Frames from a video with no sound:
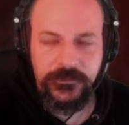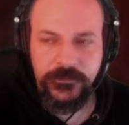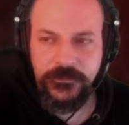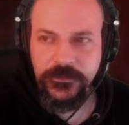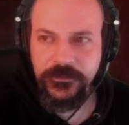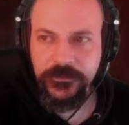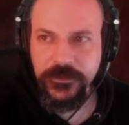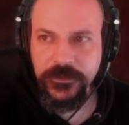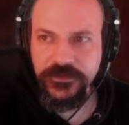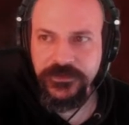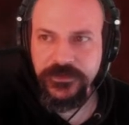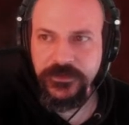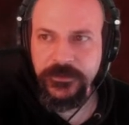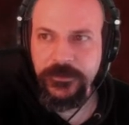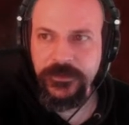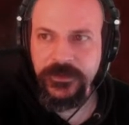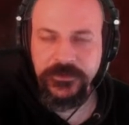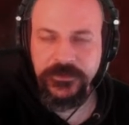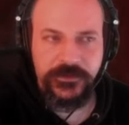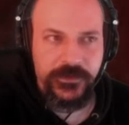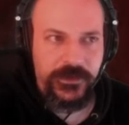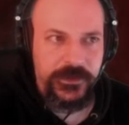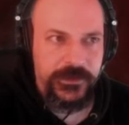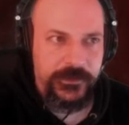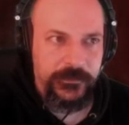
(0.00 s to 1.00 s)
Especially
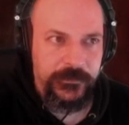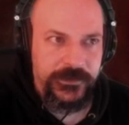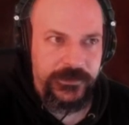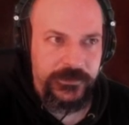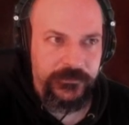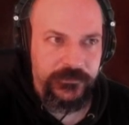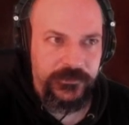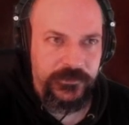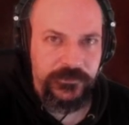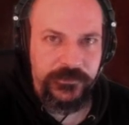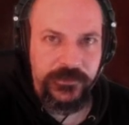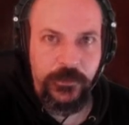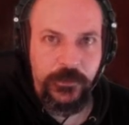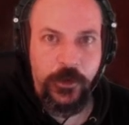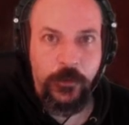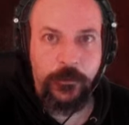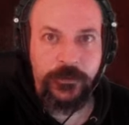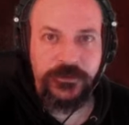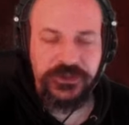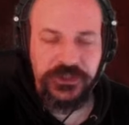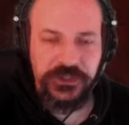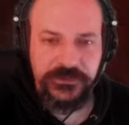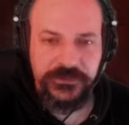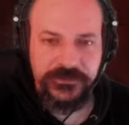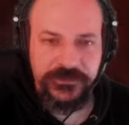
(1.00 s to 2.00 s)
because it gives us the
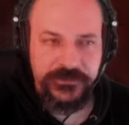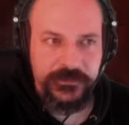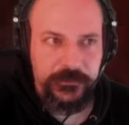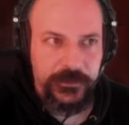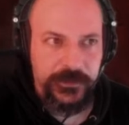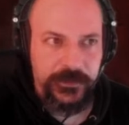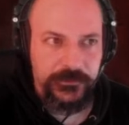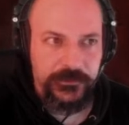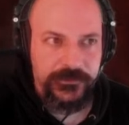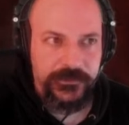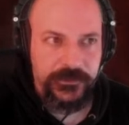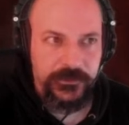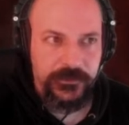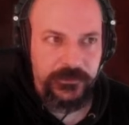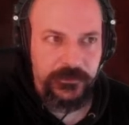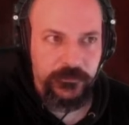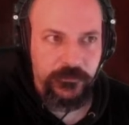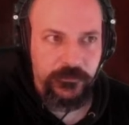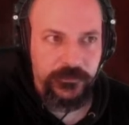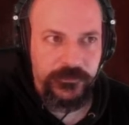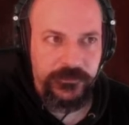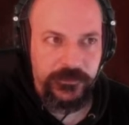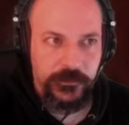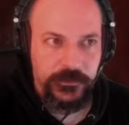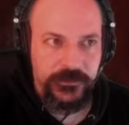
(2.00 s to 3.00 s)
opportunity to
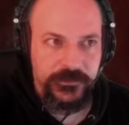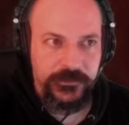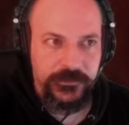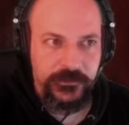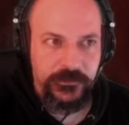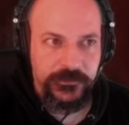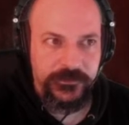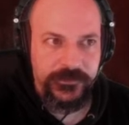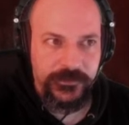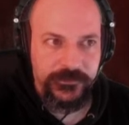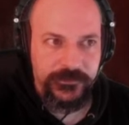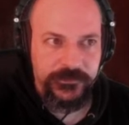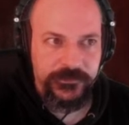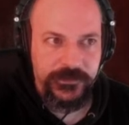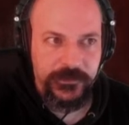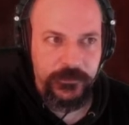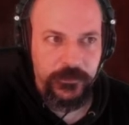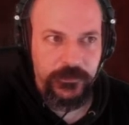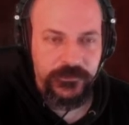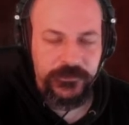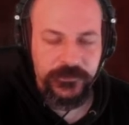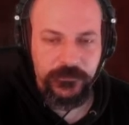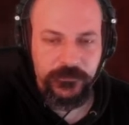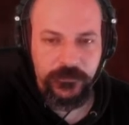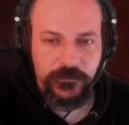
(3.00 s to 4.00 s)
summon 2 sets of
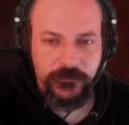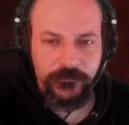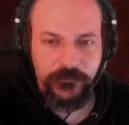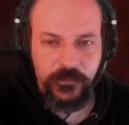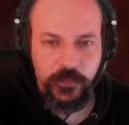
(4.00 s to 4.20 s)
demons at